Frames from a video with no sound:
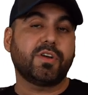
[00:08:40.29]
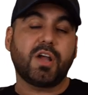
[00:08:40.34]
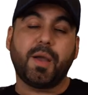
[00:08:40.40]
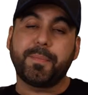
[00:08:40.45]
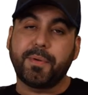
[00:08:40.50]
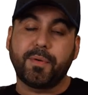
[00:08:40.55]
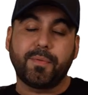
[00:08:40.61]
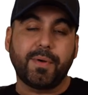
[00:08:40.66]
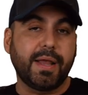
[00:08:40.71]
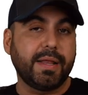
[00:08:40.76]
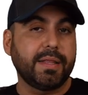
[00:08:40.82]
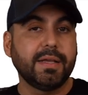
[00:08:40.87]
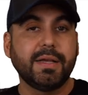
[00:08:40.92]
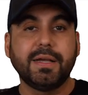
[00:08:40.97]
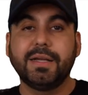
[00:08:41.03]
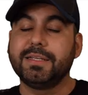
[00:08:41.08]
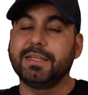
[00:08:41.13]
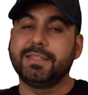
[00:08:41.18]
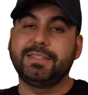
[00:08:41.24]
copyright
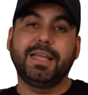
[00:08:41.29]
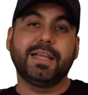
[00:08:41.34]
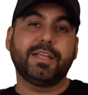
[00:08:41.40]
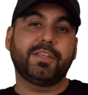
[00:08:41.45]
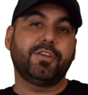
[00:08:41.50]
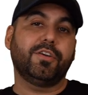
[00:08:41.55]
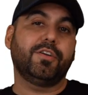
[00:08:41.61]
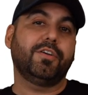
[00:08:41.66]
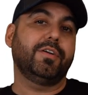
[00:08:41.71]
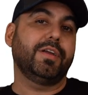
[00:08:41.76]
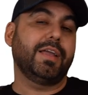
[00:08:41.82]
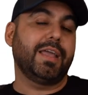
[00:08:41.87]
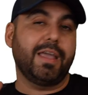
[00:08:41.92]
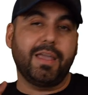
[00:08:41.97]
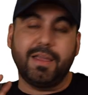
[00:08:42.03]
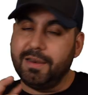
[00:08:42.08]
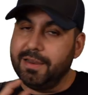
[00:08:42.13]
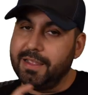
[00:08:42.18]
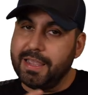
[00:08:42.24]
detector,
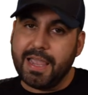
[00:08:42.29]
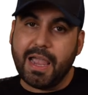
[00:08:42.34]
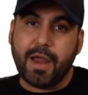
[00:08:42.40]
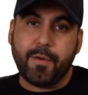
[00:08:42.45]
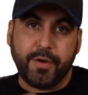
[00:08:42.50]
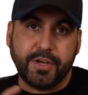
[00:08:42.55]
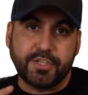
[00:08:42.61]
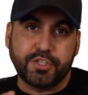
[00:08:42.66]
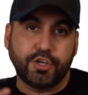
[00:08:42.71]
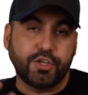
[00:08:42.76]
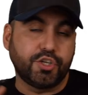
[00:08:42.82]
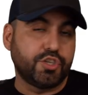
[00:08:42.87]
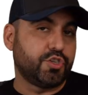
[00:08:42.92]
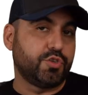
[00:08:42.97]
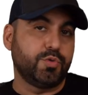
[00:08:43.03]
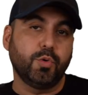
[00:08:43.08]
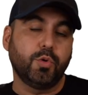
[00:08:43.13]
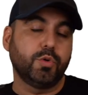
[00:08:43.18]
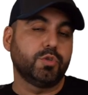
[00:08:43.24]
and A I research
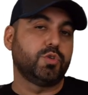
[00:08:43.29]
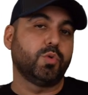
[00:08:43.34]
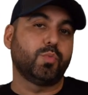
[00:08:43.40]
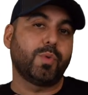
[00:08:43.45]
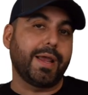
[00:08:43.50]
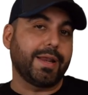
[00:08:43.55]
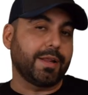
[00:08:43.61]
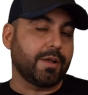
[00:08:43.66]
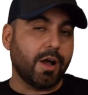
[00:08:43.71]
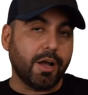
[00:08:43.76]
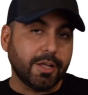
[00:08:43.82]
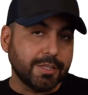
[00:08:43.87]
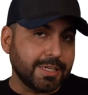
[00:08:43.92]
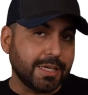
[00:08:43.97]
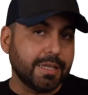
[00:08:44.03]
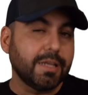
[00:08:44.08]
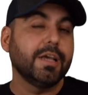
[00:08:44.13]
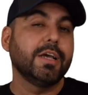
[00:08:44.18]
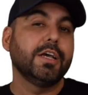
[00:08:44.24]
tool to write
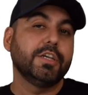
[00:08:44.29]
content.